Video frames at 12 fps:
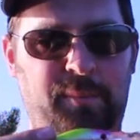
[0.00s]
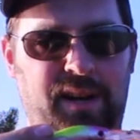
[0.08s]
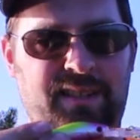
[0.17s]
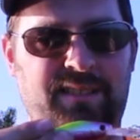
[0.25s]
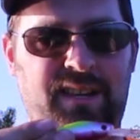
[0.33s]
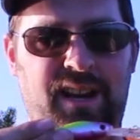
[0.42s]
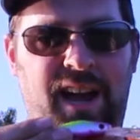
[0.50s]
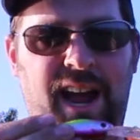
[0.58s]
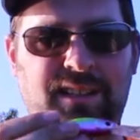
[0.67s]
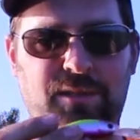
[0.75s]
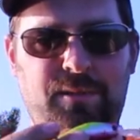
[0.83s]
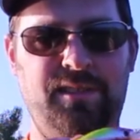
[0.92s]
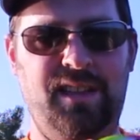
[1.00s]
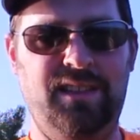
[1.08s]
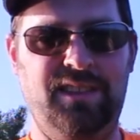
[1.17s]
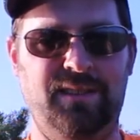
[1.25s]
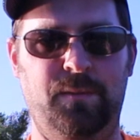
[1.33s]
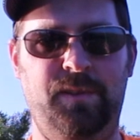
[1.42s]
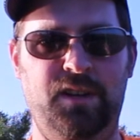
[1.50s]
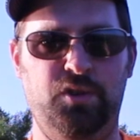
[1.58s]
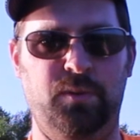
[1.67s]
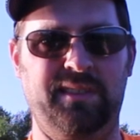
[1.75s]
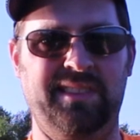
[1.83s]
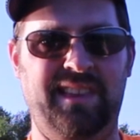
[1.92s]
but I do think the
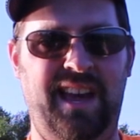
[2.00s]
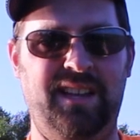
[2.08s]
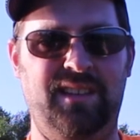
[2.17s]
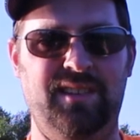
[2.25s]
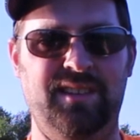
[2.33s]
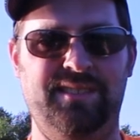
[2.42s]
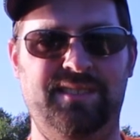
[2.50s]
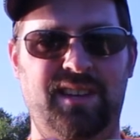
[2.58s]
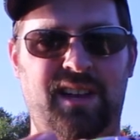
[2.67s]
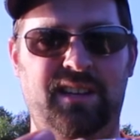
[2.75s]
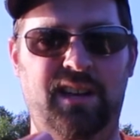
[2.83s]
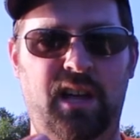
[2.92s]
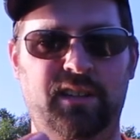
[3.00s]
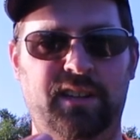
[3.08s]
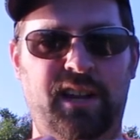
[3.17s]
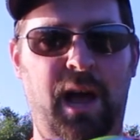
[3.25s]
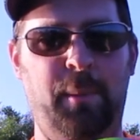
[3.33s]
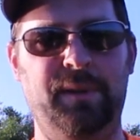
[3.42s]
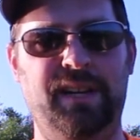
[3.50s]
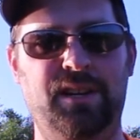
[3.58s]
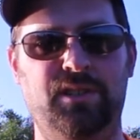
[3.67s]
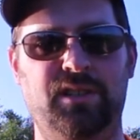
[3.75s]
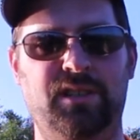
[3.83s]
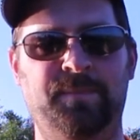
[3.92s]
fish would like this color
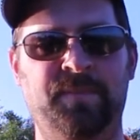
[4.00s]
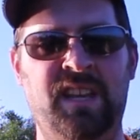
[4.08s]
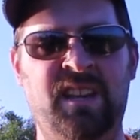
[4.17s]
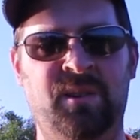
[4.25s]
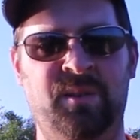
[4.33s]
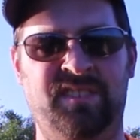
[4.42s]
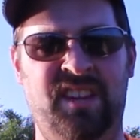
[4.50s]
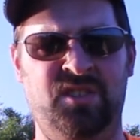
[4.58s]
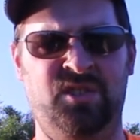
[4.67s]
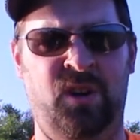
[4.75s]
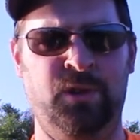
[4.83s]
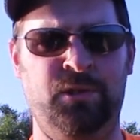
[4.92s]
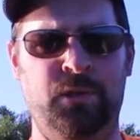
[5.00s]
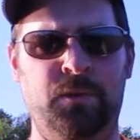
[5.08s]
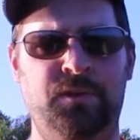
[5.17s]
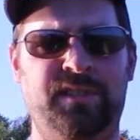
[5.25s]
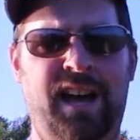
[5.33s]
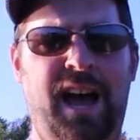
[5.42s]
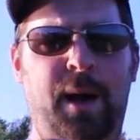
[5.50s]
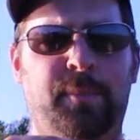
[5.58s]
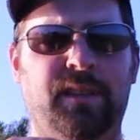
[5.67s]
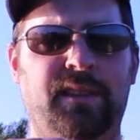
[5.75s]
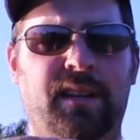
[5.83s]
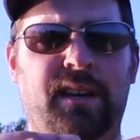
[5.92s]
combination with that chartreuse
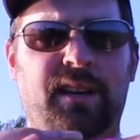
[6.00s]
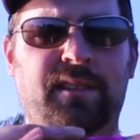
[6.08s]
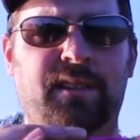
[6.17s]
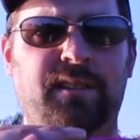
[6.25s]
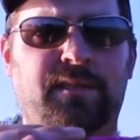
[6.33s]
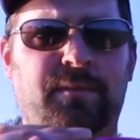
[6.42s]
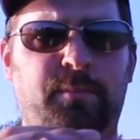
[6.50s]
top and the